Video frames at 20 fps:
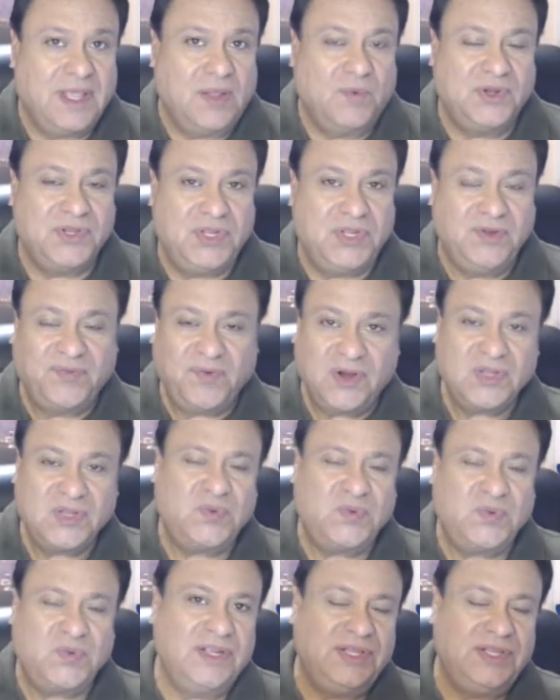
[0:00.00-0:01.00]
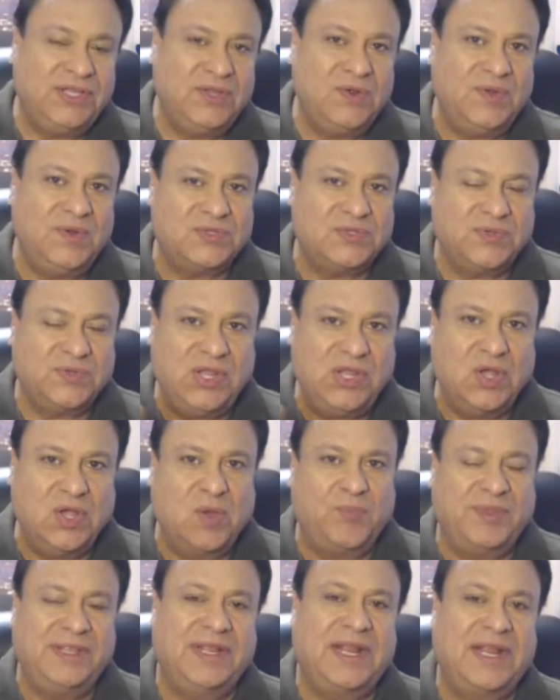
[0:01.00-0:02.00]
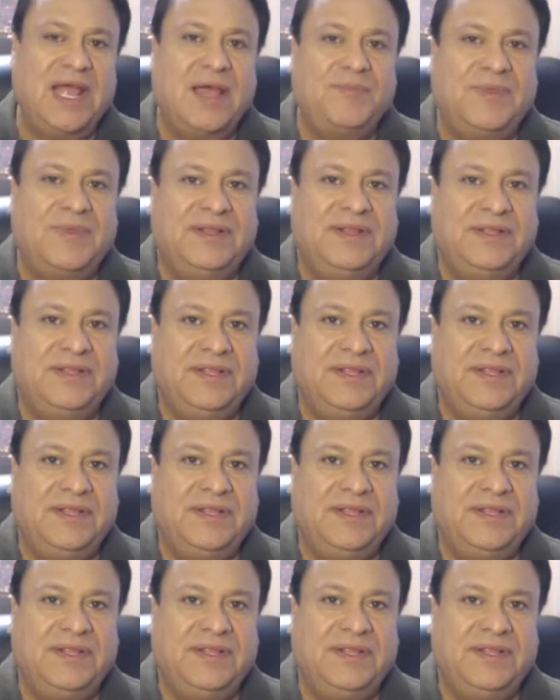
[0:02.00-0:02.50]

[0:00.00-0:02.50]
What you first want to do is when you open it up on